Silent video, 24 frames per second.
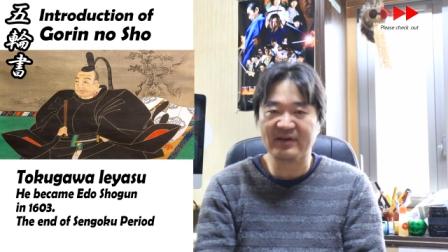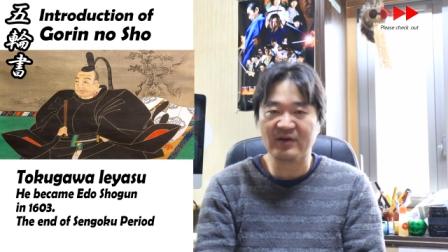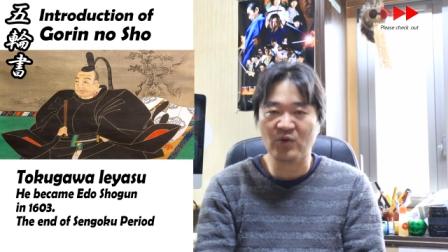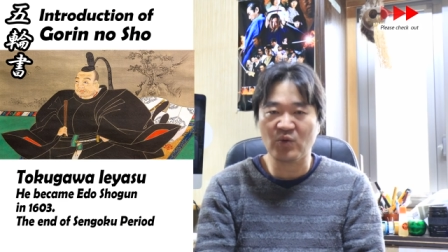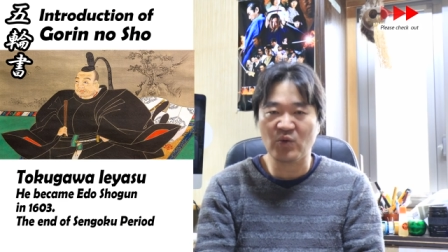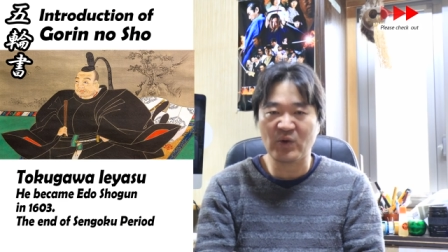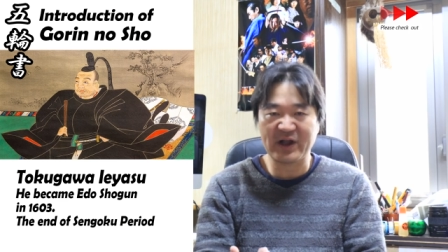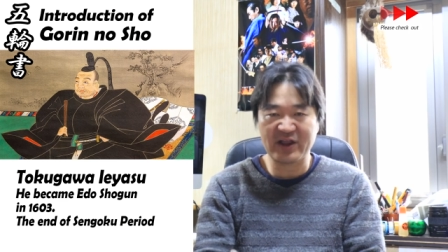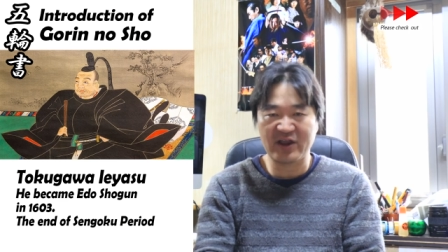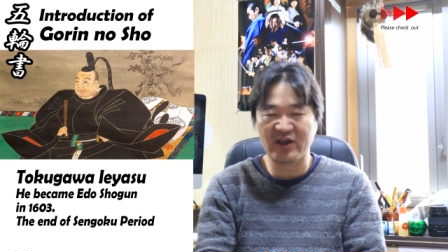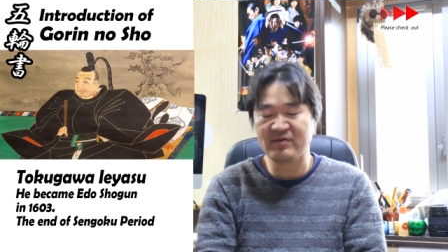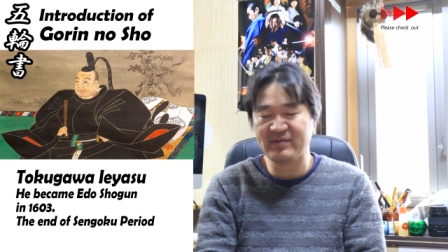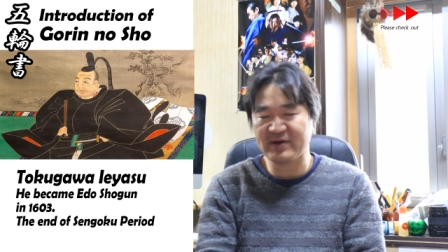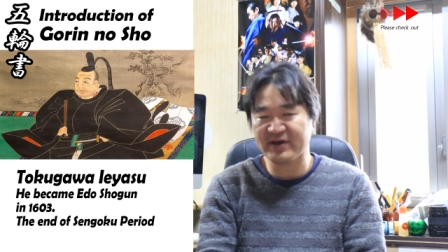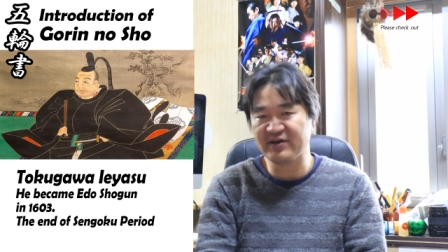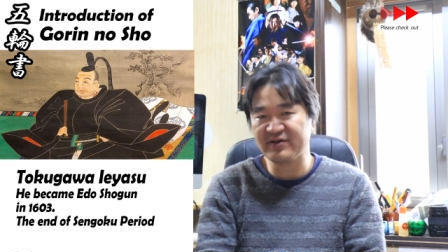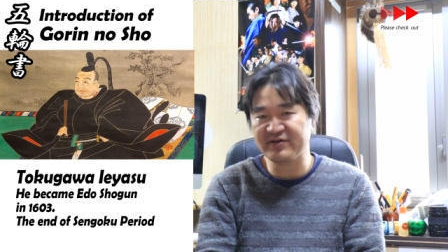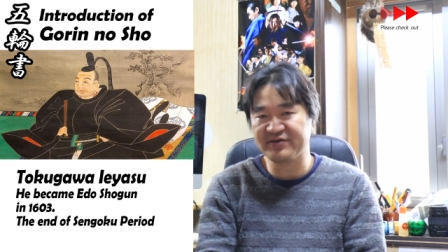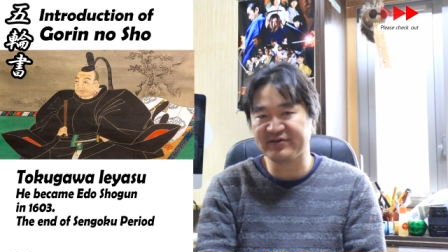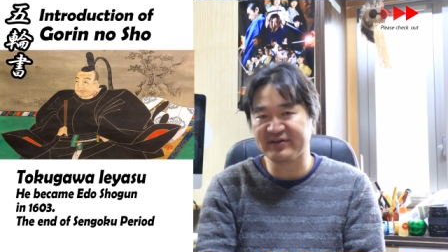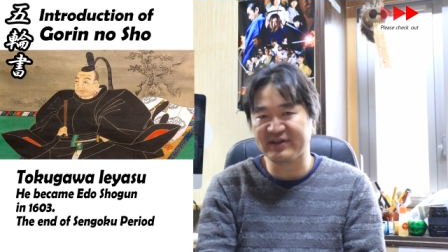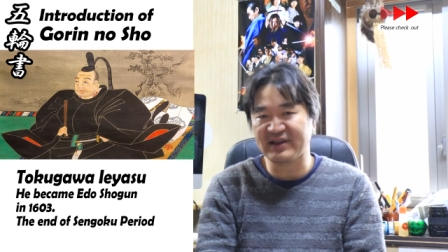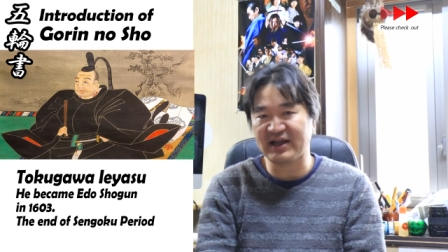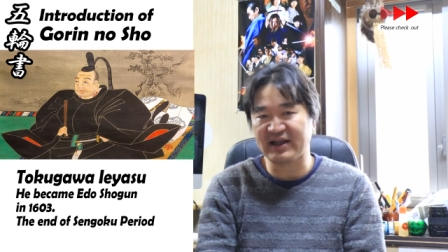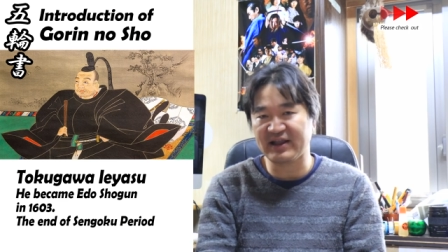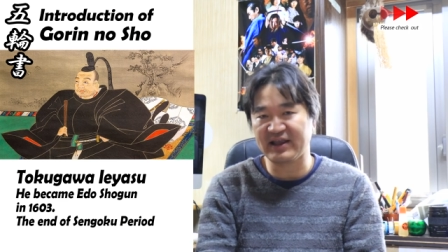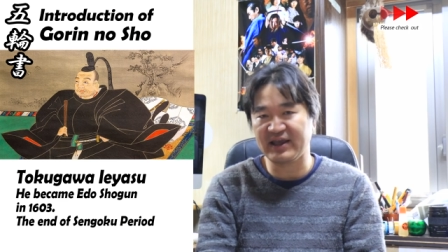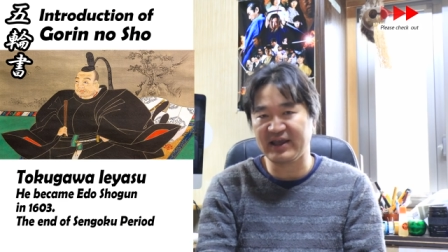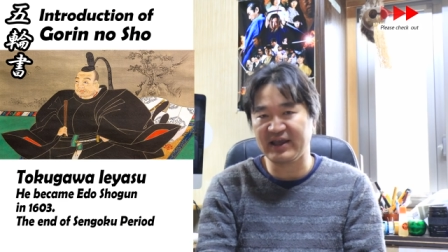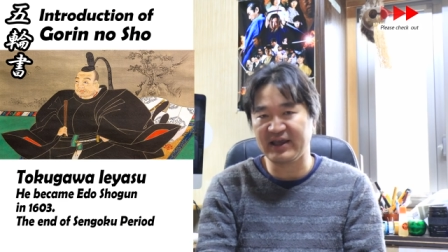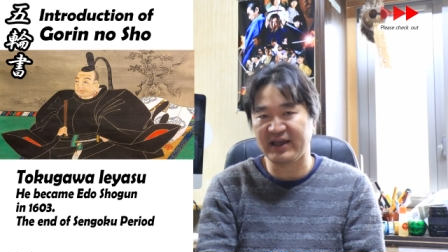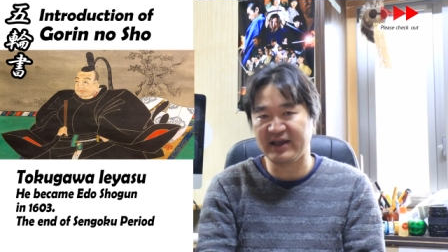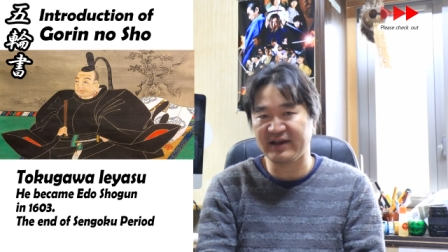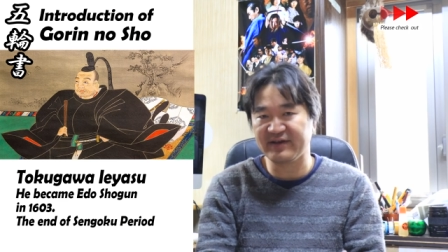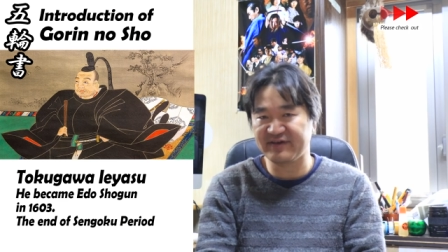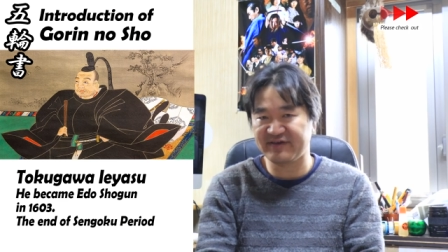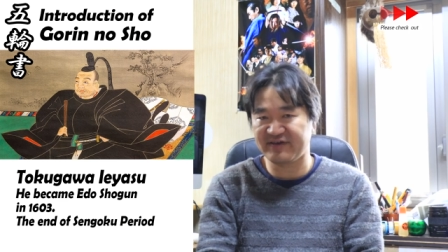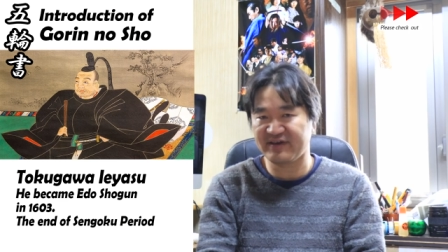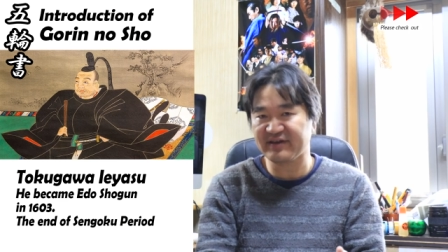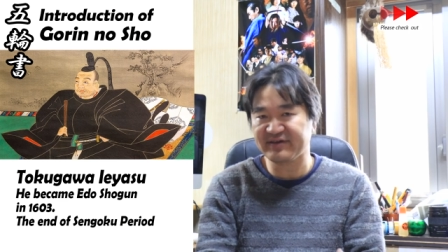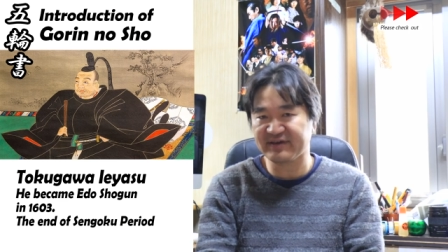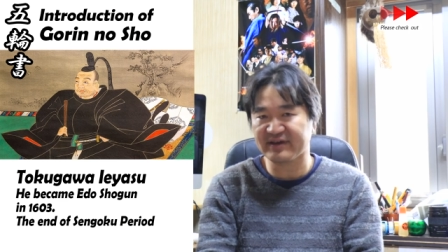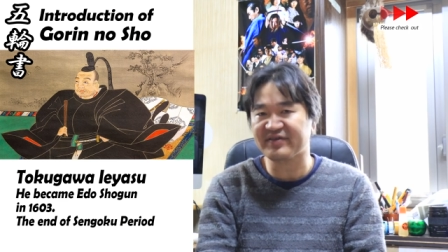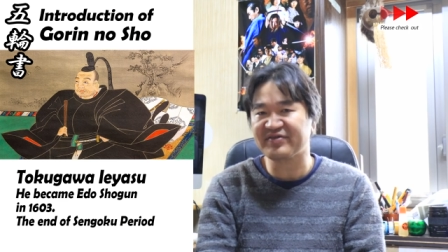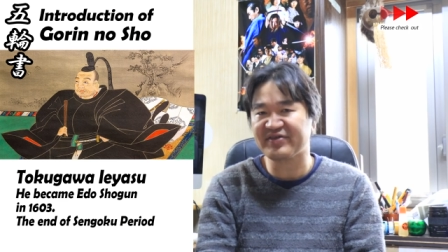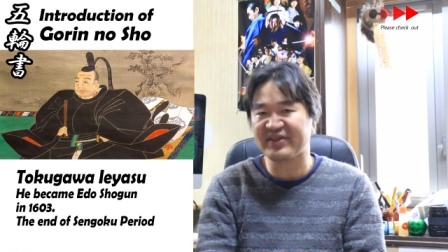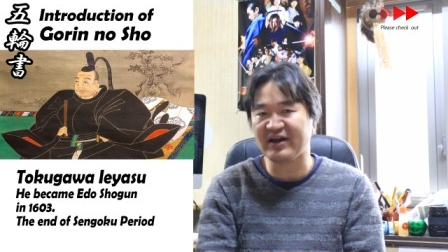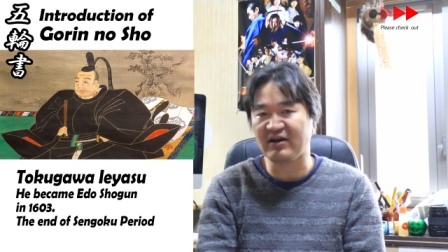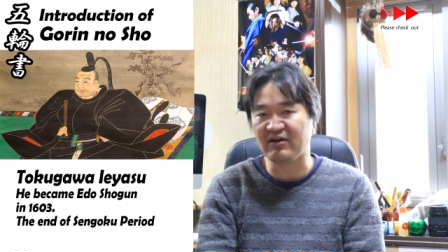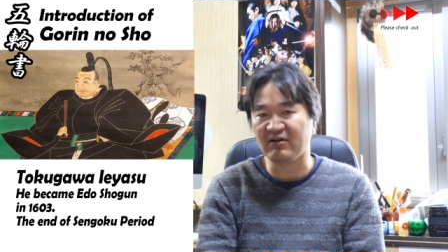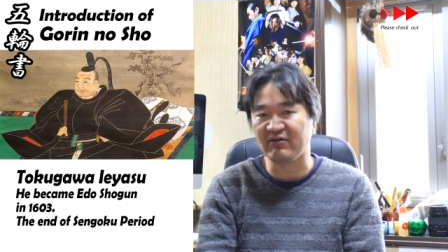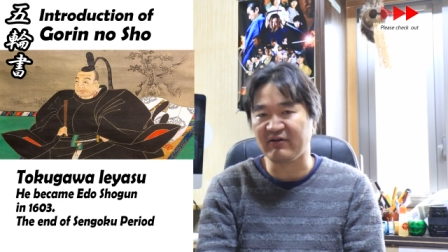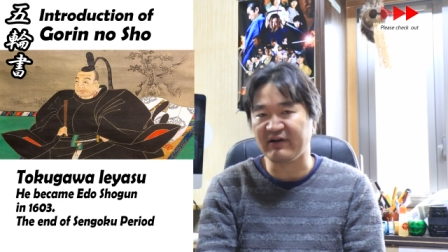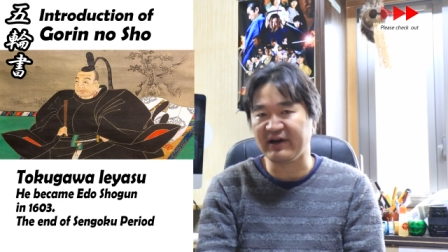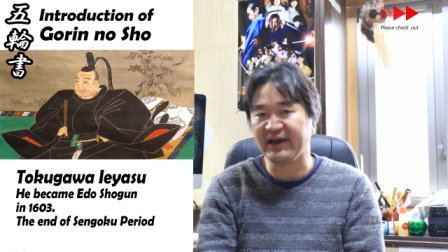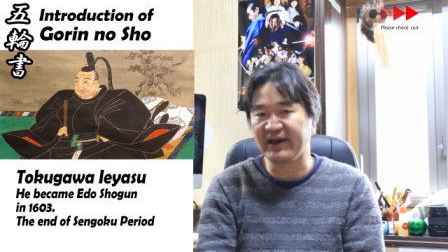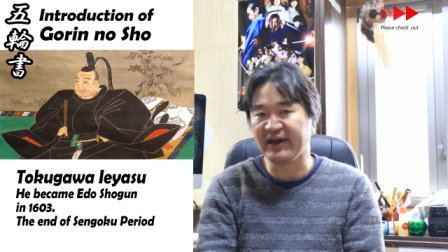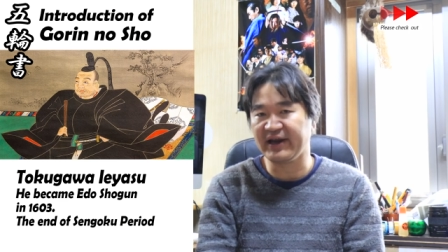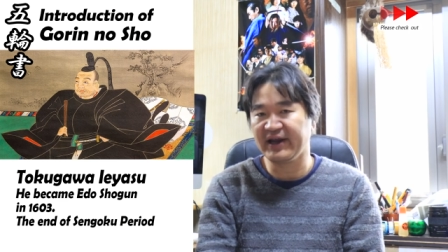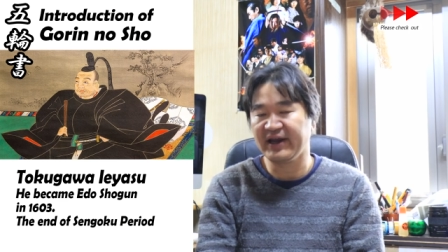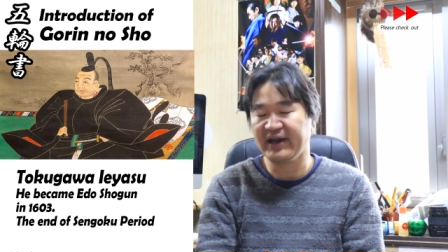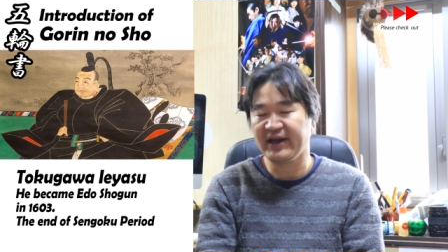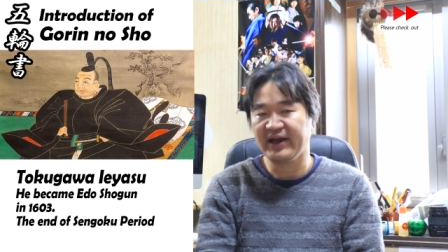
whatever you study is just a theory